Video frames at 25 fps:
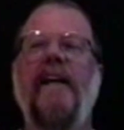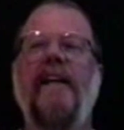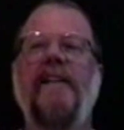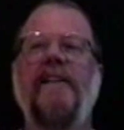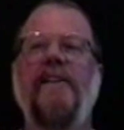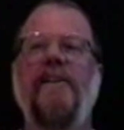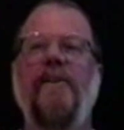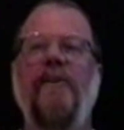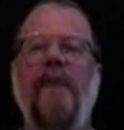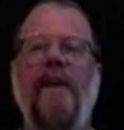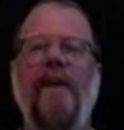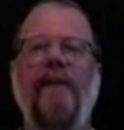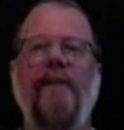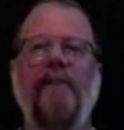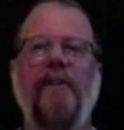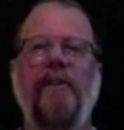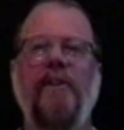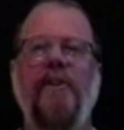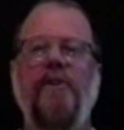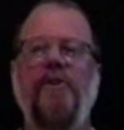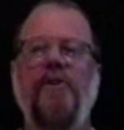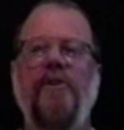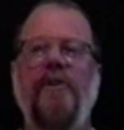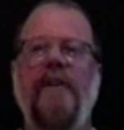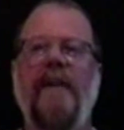So
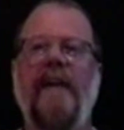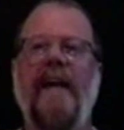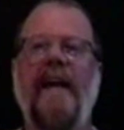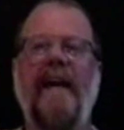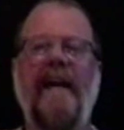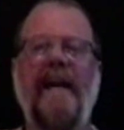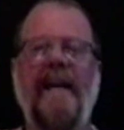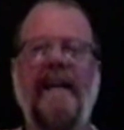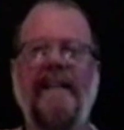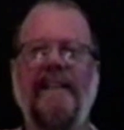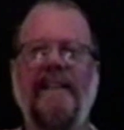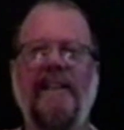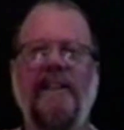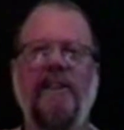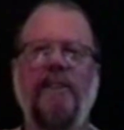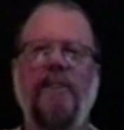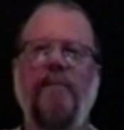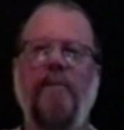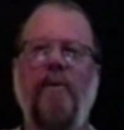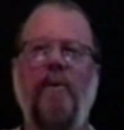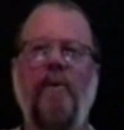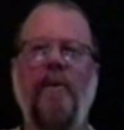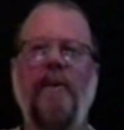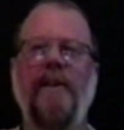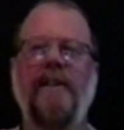evolution has its
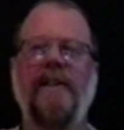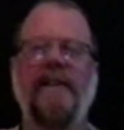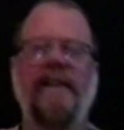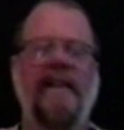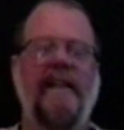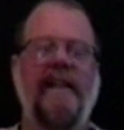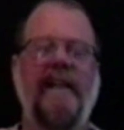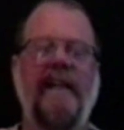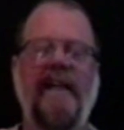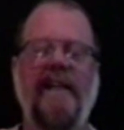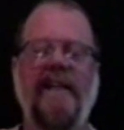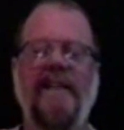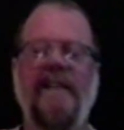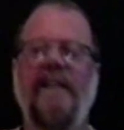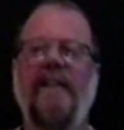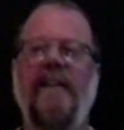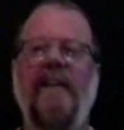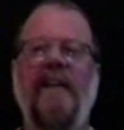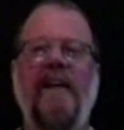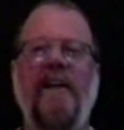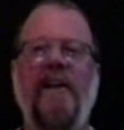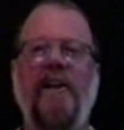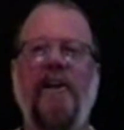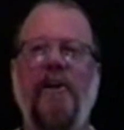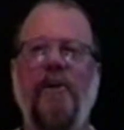points. It has a
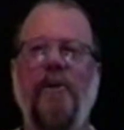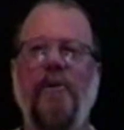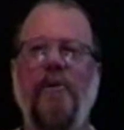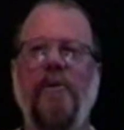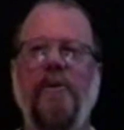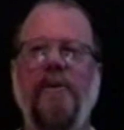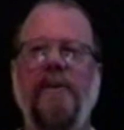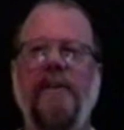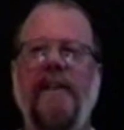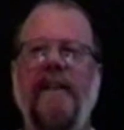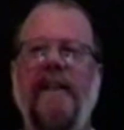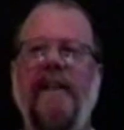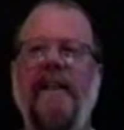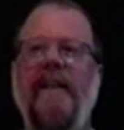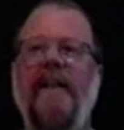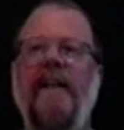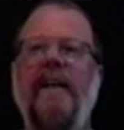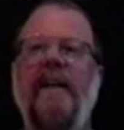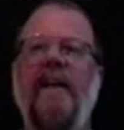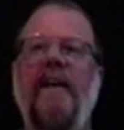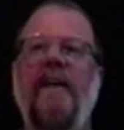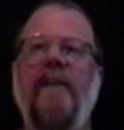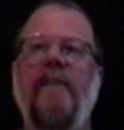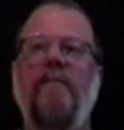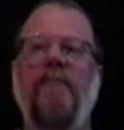lot of holes in it,
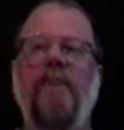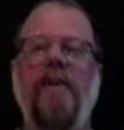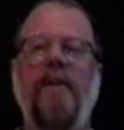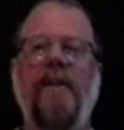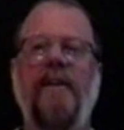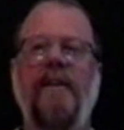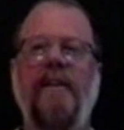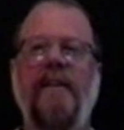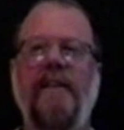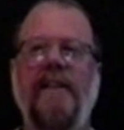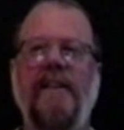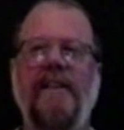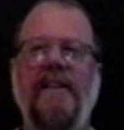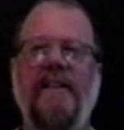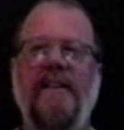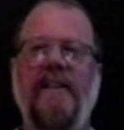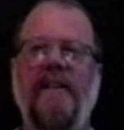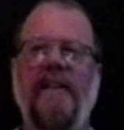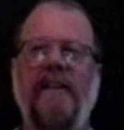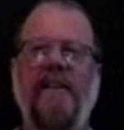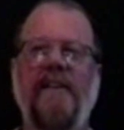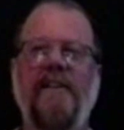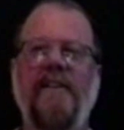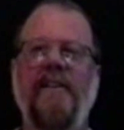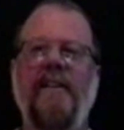but this
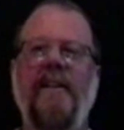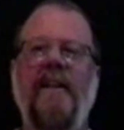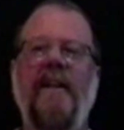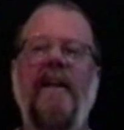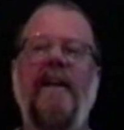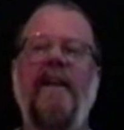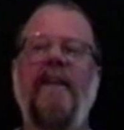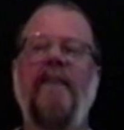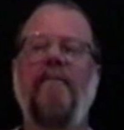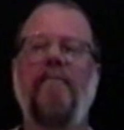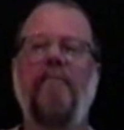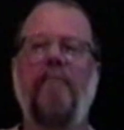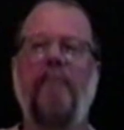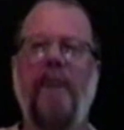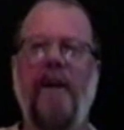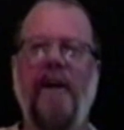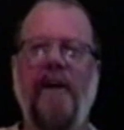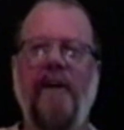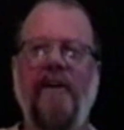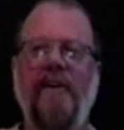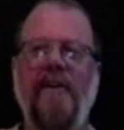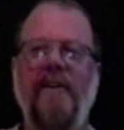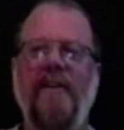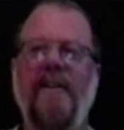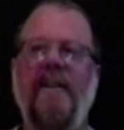sudden
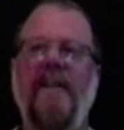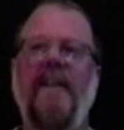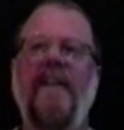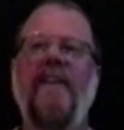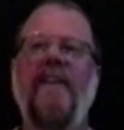modern